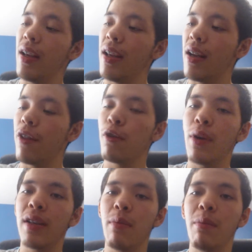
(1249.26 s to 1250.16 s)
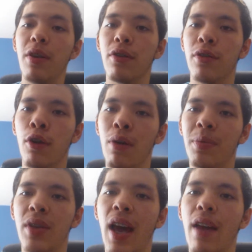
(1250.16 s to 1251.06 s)
In other ways, maybe you're so
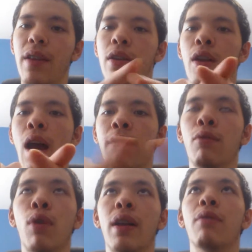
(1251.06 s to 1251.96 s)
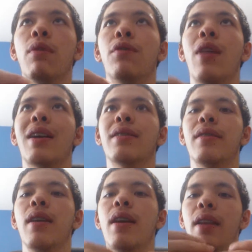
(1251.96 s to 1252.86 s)
upset and then everyone
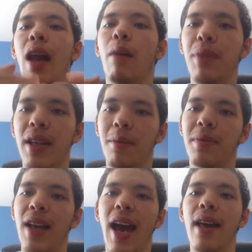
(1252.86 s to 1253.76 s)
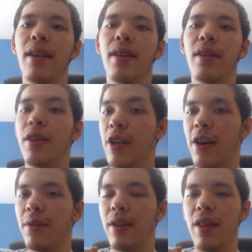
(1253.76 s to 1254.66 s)
reflects not being upset,
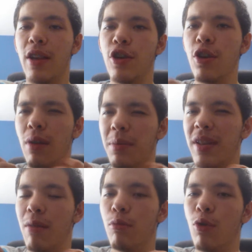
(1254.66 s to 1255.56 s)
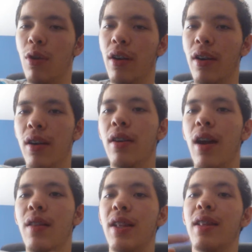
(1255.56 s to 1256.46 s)
and then you're upset more.
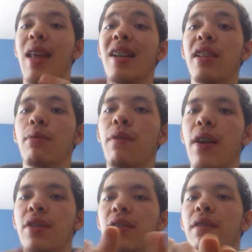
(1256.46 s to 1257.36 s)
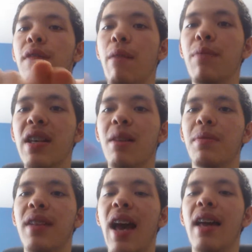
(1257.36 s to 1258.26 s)
And then that's just reflections of them being
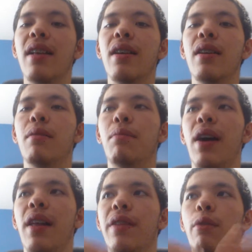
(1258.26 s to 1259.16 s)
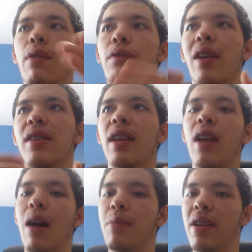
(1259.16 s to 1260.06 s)
upset, but they're reflecting
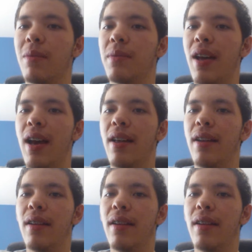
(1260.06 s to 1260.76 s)
not being upset.